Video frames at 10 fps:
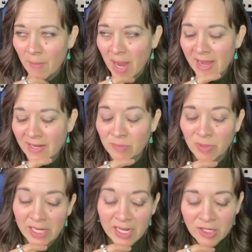my
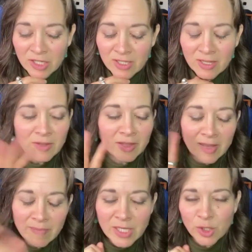explanation.
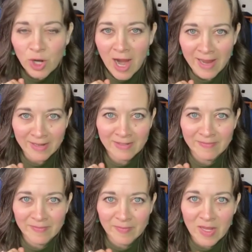Let me try it.
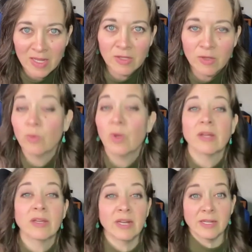And you
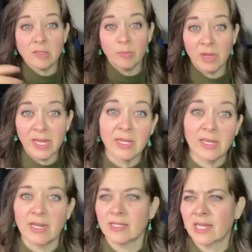can explain
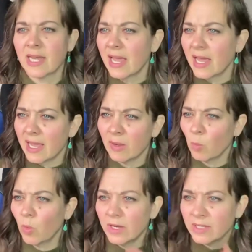it and say, hey,
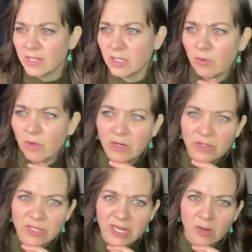what did you
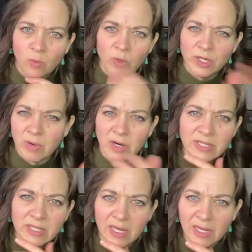understand? Which
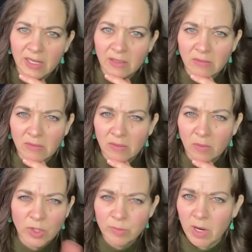part
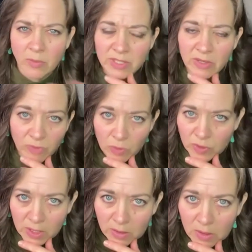was
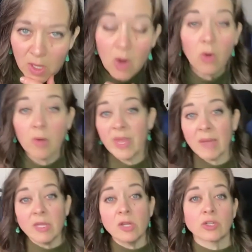confusing? Or
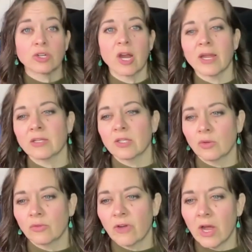maybe you're trying
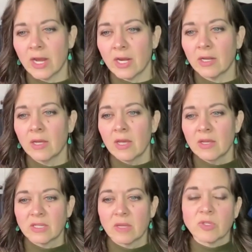to find
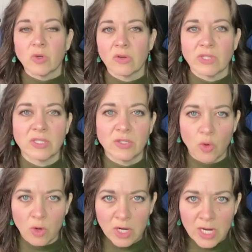some sort of a
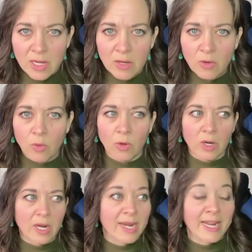story
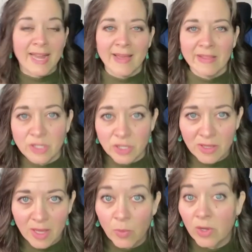or an
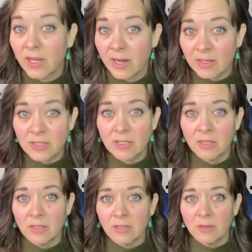analogy that will connect
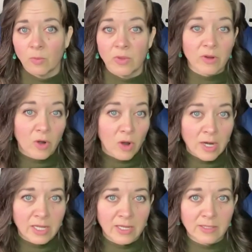with your
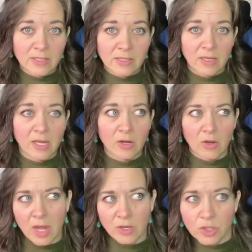audience and
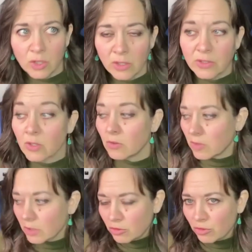you're not sure. So
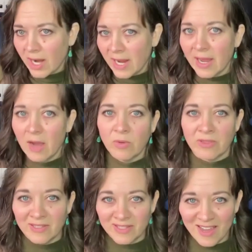you can try it out
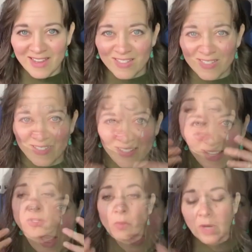with these guys.
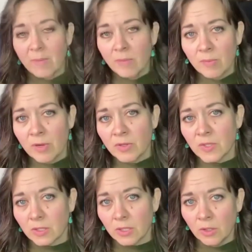So what I'm
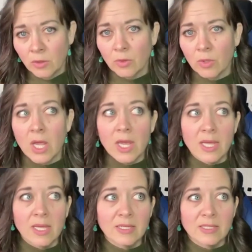proposing to you
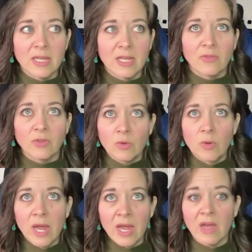is, if
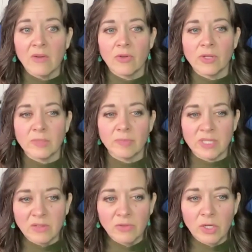you have a
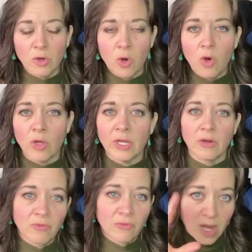specific goal
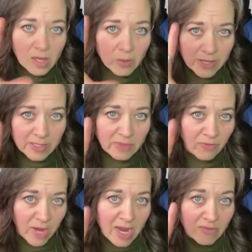and you're following these
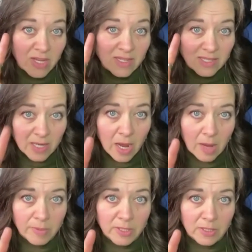5
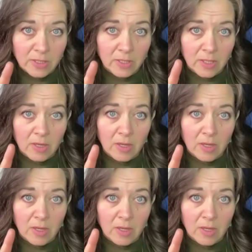steps,